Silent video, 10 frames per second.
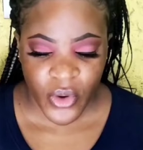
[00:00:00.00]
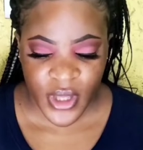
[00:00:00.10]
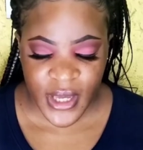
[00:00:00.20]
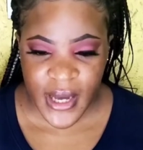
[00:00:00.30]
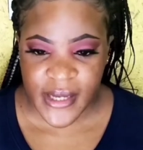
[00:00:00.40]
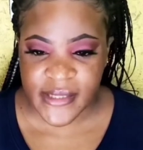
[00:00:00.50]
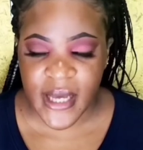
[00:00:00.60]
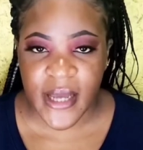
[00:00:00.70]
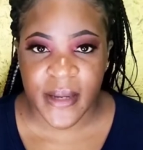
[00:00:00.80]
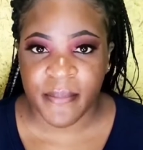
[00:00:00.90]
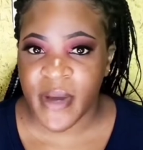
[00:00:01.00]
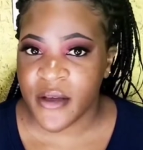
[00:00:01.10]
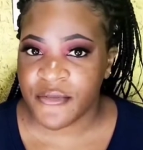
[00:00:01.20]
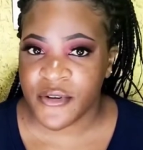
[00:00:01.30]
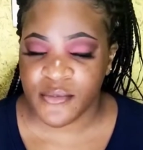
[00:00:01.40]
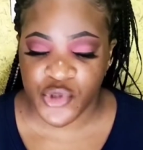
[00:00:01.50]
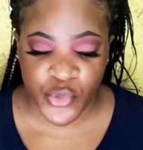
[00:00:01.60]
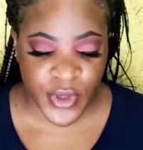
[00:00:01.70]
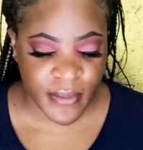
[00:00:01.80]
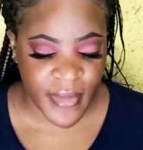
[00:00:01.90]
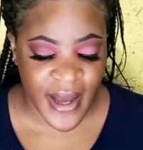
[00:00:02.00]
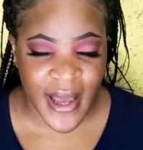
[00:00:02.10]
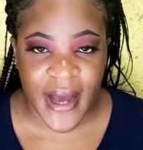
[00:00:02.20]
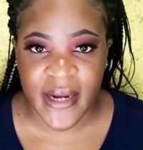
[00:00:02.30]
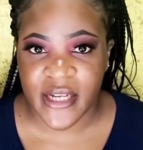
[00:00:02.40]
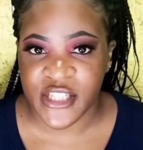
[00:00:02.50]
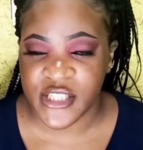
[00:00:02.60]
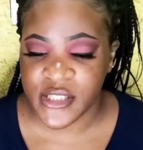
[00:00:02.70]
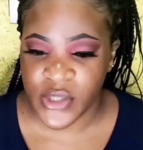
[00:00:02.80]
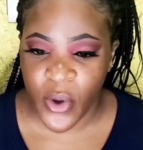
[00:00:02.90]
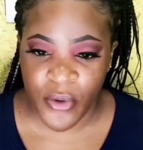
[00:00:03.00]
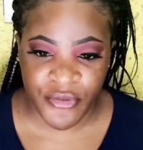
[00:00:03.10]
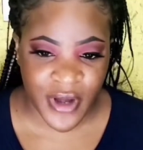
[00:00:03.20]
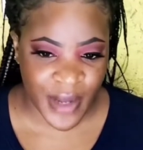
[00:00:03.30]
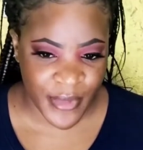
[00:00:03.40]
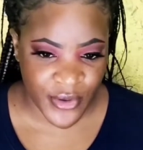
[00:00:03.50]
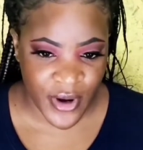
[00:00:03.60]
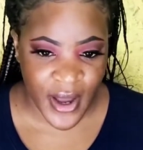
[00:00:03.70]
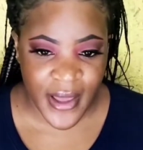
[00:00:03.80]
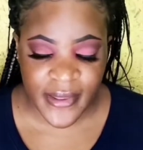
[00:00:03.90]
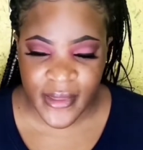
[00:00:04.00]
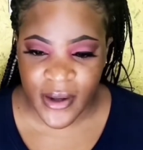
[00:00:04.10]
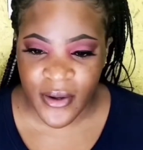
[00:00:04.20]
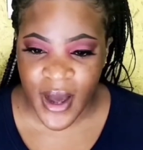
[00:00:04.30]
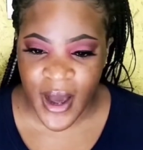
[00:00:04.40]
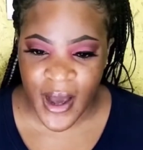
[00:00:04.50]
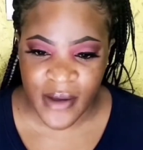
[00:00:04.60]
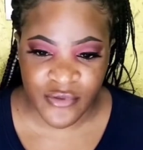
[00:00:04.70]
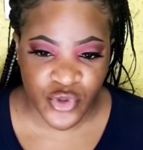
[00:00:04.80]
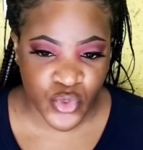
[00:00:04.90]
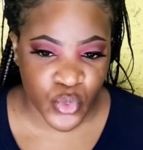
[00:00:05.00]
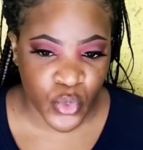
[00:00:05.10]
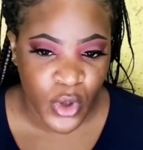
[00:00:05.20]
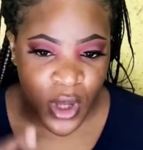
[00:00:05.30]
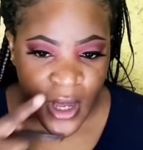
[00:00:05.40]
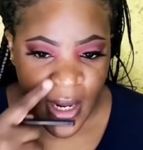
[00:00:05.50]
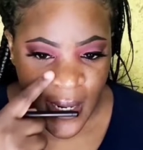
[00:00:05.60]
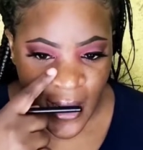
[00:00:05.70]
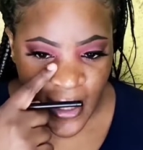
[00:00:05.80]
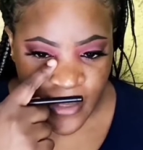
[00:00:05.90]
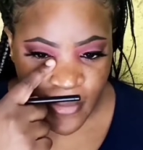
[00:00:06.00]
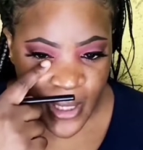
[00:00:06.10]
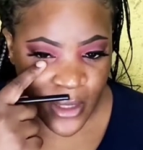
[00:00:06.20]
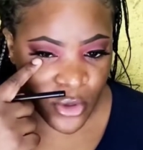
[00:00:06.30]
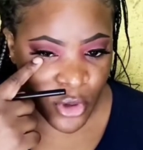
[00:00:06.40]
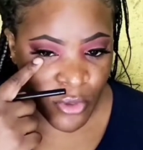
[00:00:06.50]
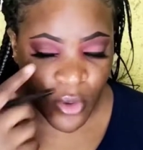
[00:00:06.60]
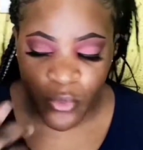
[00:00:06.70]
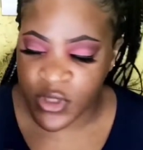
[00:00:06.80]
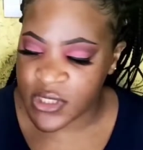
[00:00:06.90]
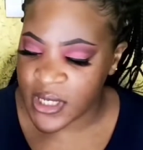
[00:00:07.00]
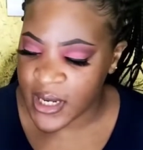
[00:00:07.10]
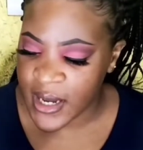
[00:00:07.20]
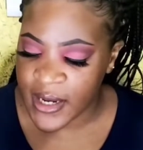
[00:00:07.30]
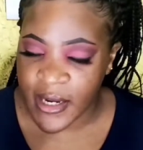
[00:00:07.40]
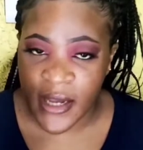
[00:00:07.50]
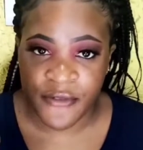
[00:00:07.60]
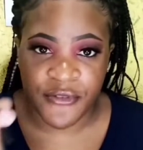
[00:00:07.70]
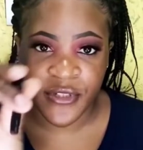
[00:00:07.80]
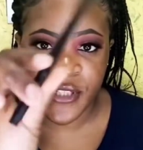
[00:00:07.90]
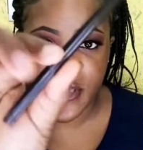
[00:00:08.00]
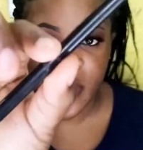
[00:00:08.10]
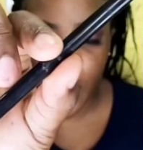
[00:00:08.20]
Okay guys, I am back from doing my eyelashes off camera, and now I have to line my lower waterline, and for this